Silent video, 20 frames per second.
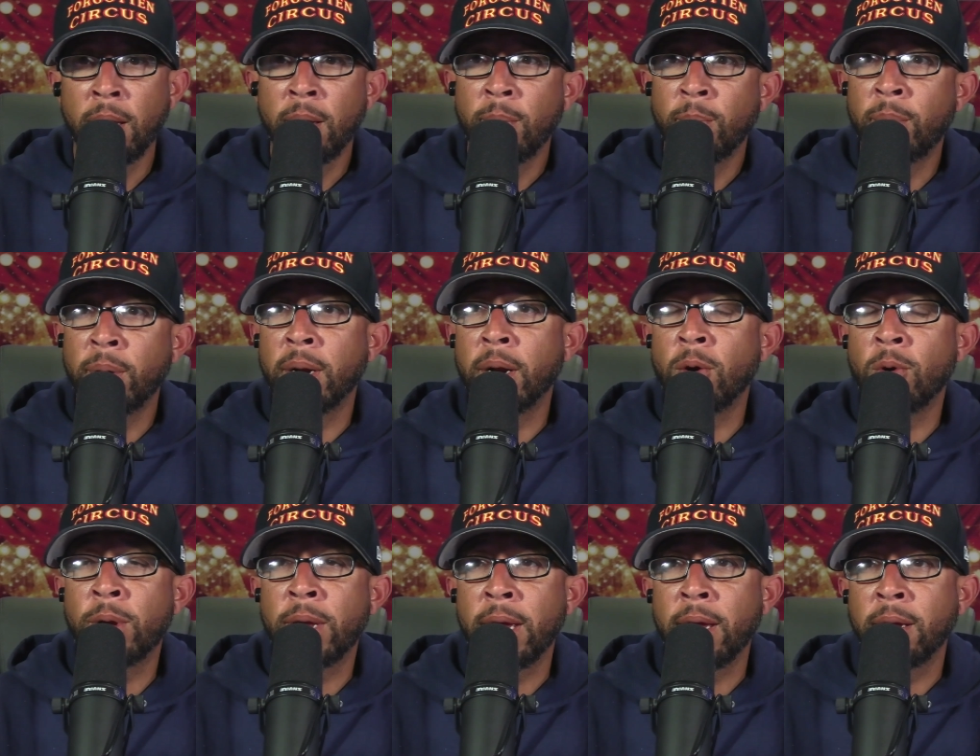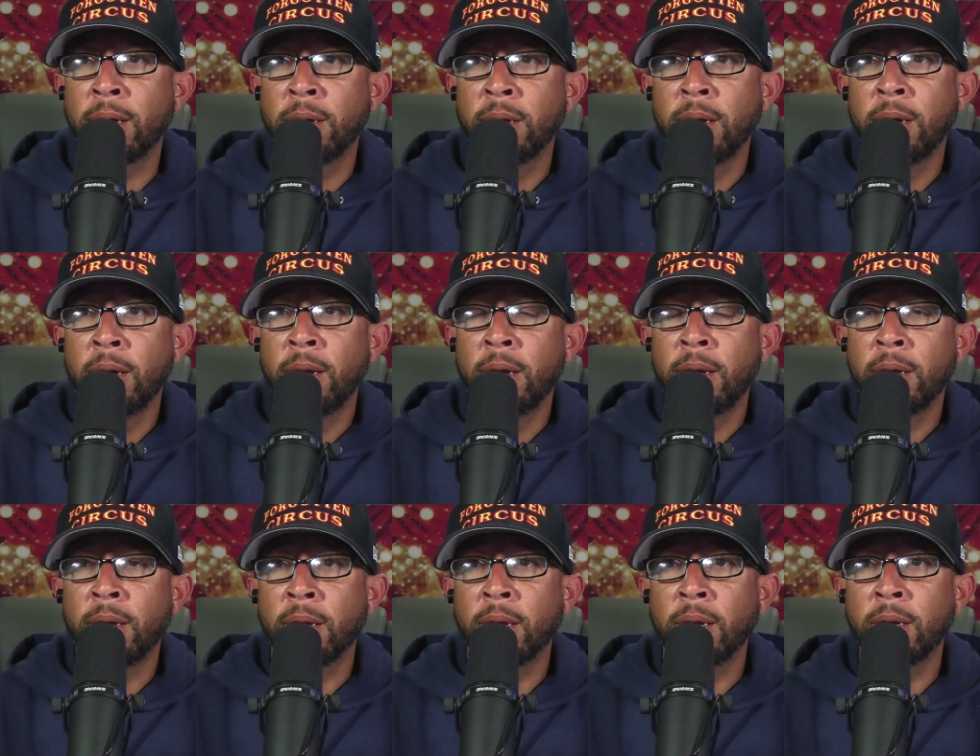But okay.
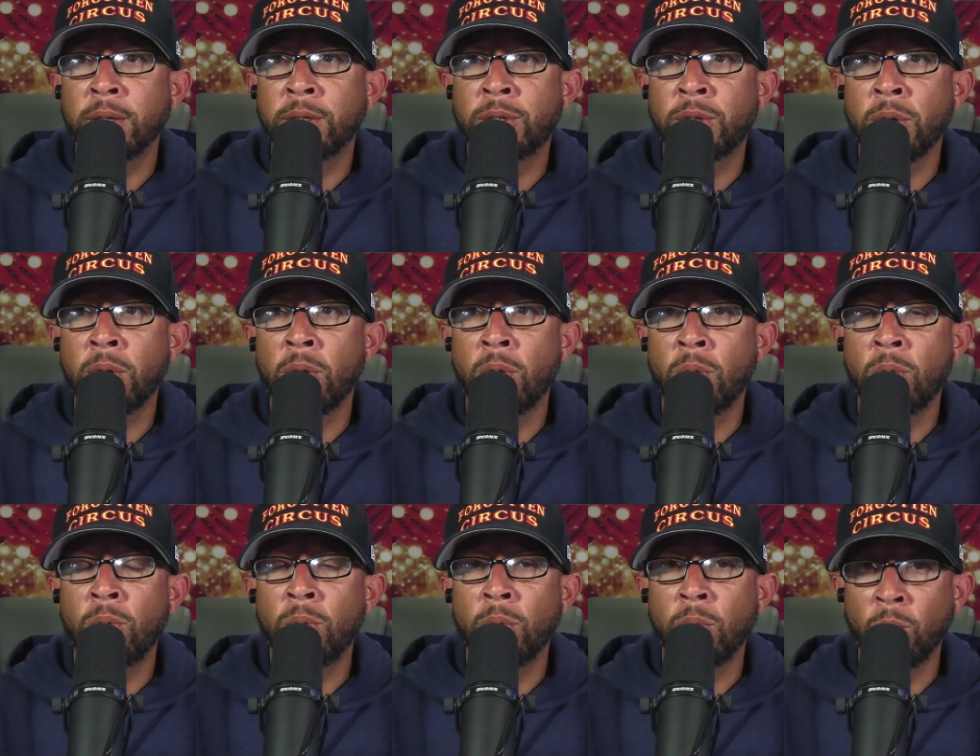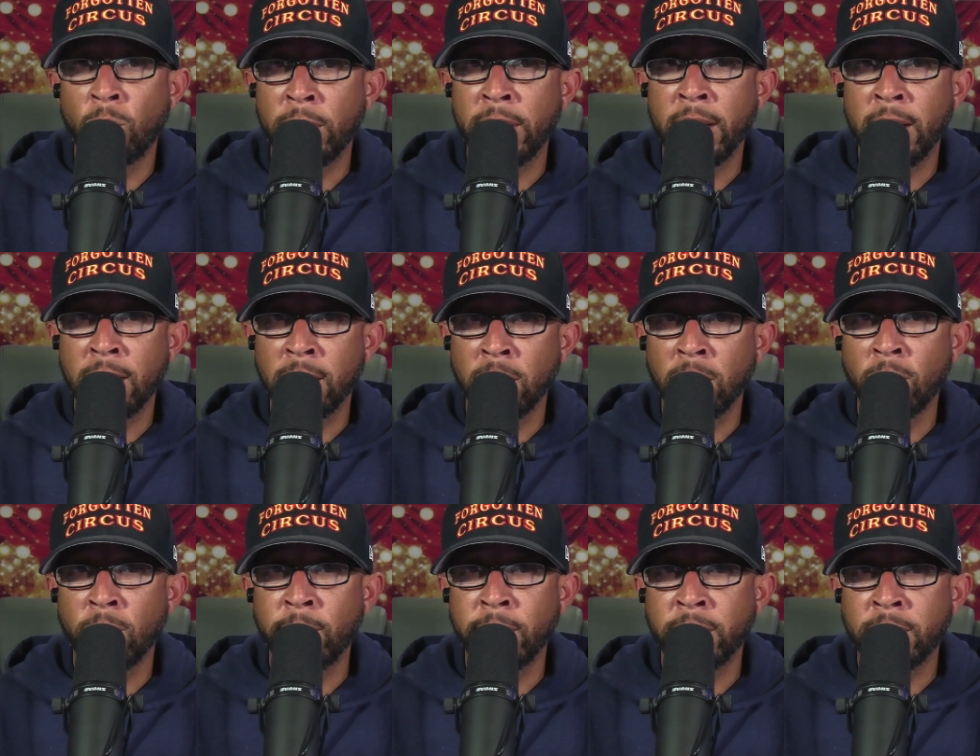So we got a
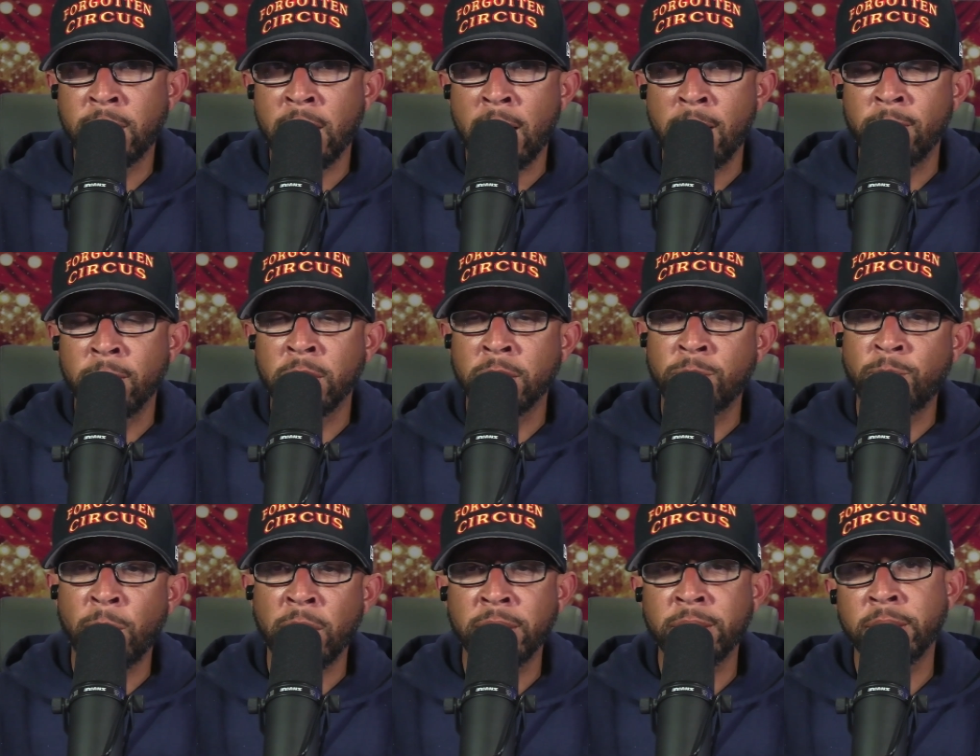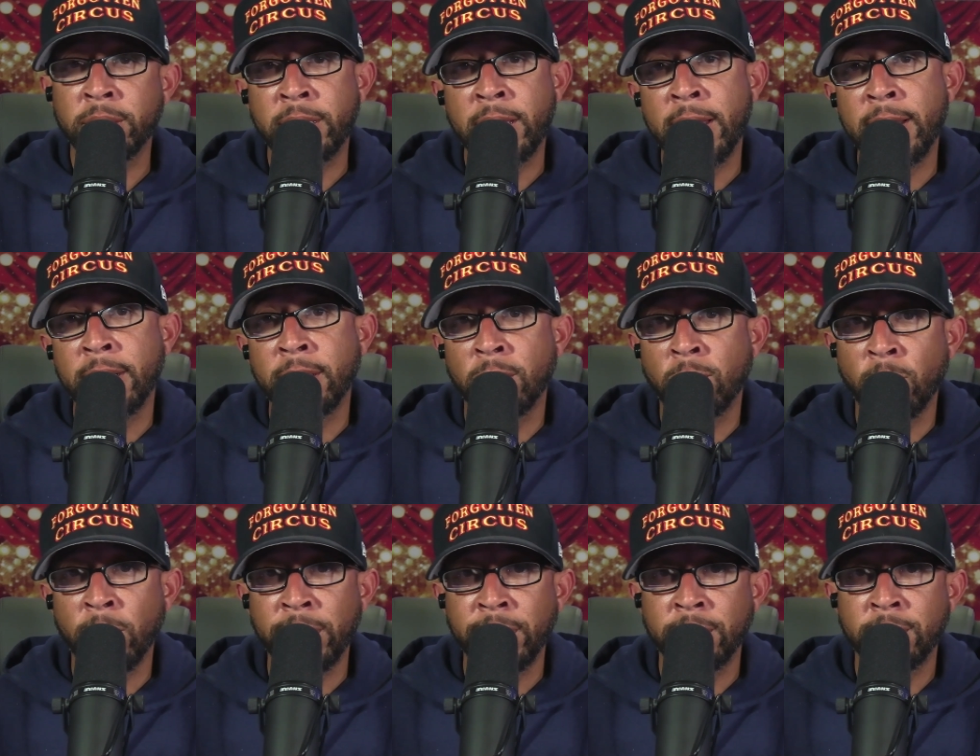little bit of time. This budget can
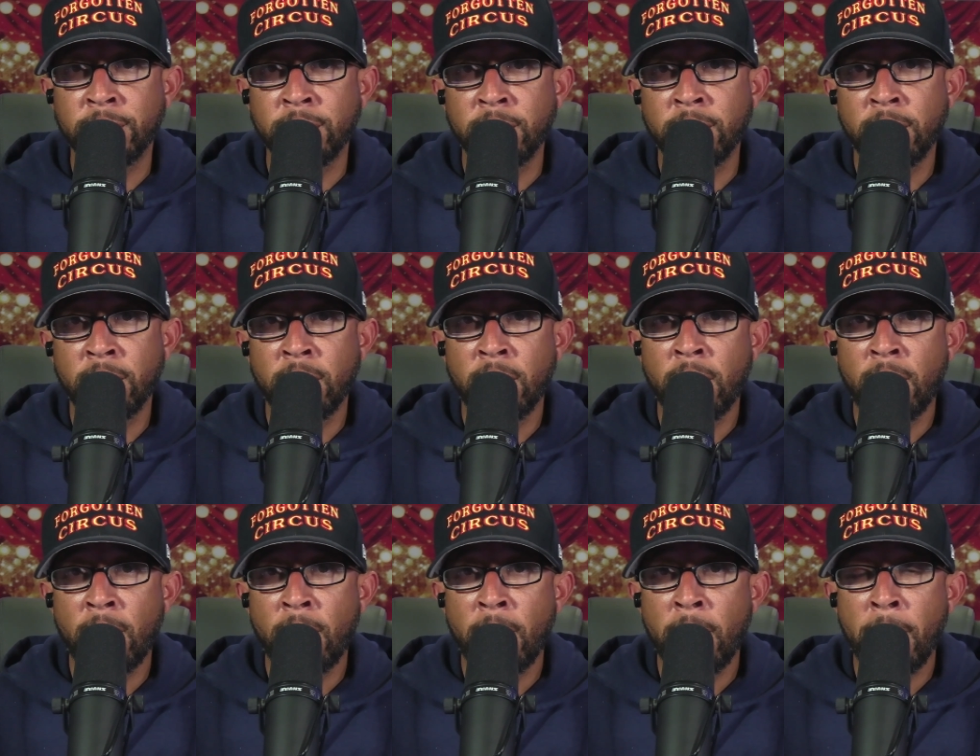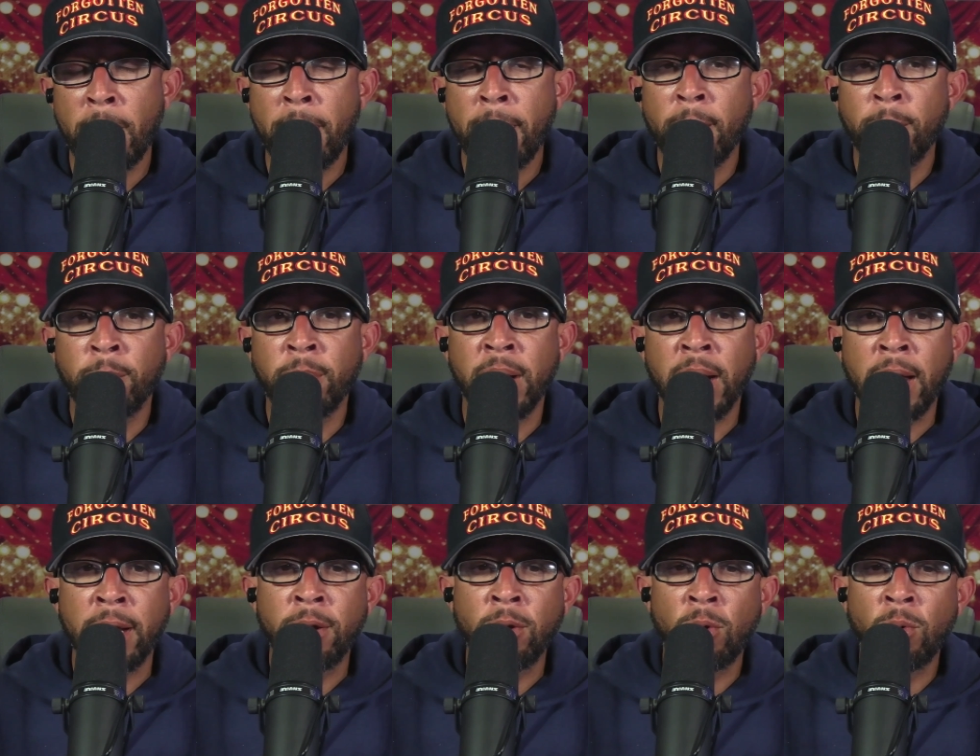increase. But
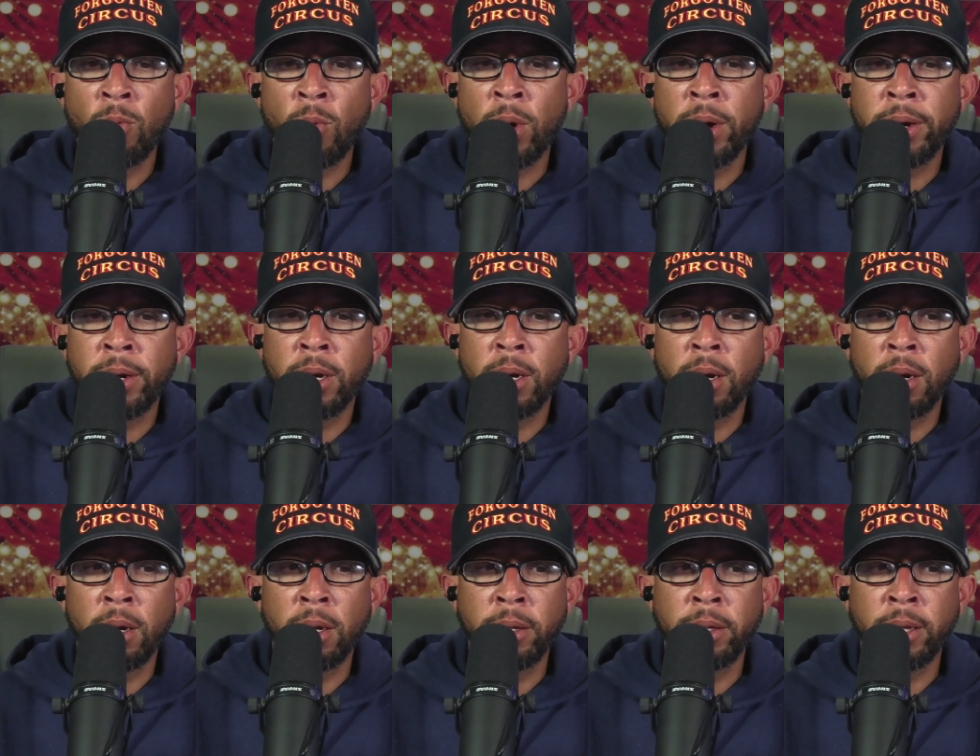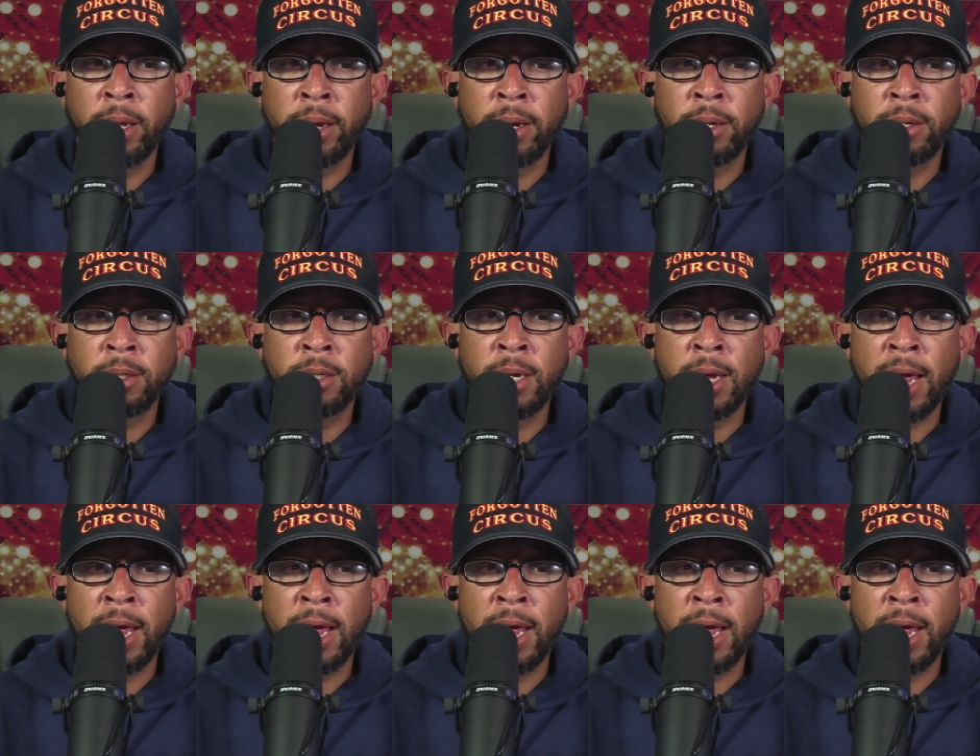I don't want like to